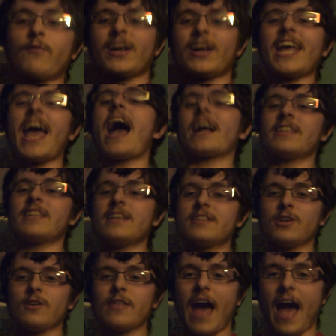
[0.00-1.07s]
reacting
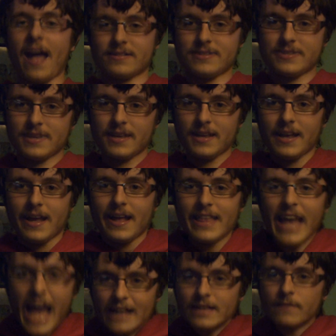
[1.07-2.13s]
to that! They
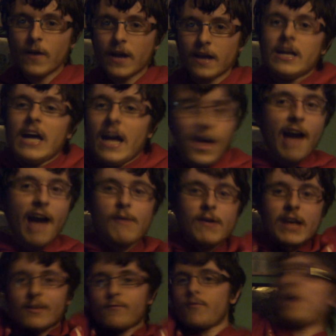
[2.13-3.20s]
end up fucking, oh, we have
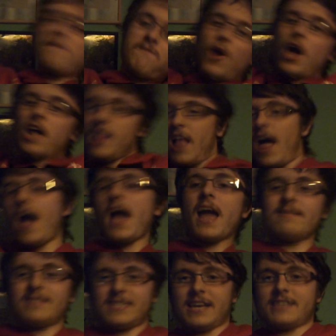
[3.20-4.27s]
to run for our
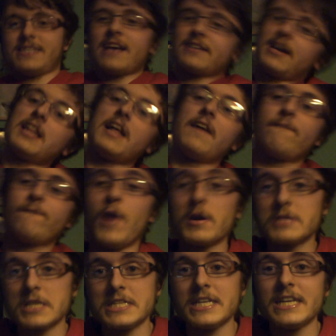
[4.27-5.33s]
lives! Because they're gonna
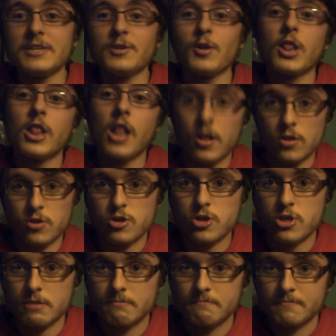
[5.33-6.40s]
fucking eat your lunch.